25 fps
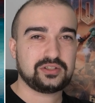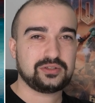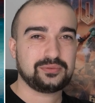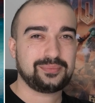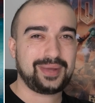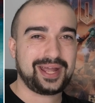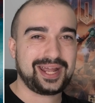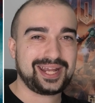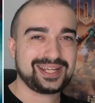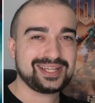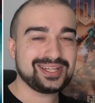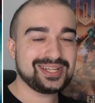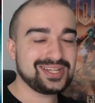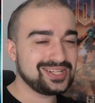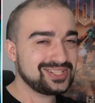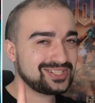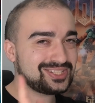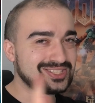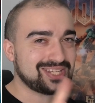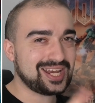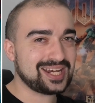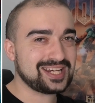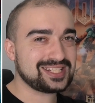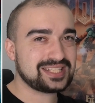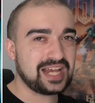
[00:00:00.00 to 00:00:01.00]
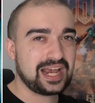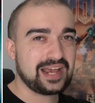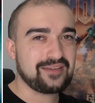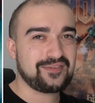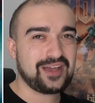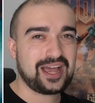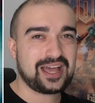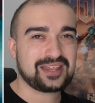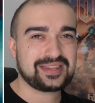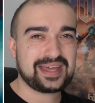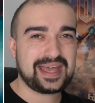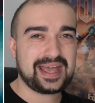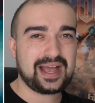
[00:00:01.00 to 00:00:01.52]
with me. Stay safe
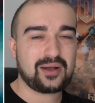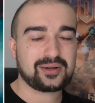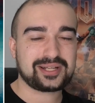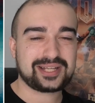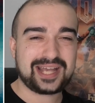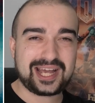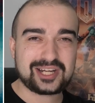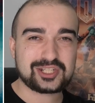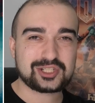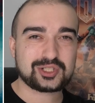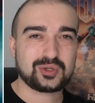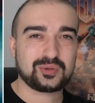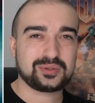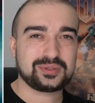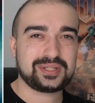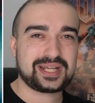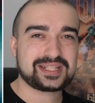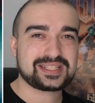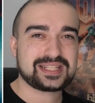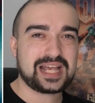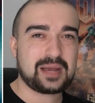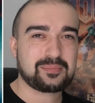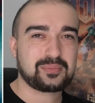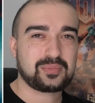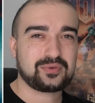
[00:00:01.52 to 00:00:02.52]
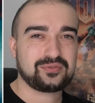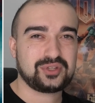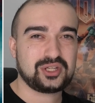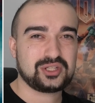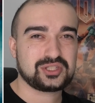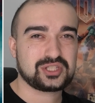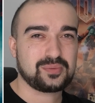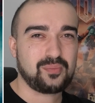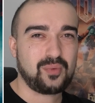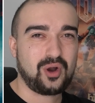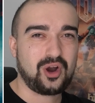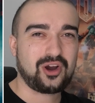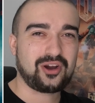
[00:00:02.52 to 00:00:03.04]
out there. I'll catch you all in the next app review
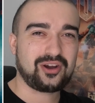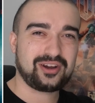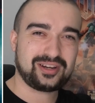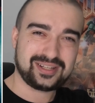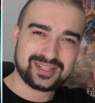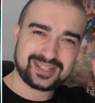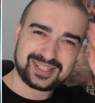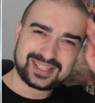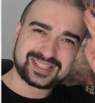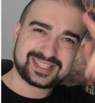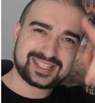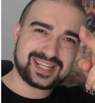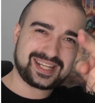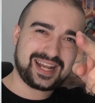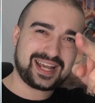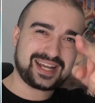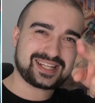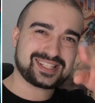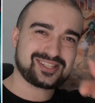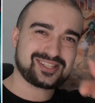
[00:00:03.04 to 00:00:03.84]
tomorrow. See you next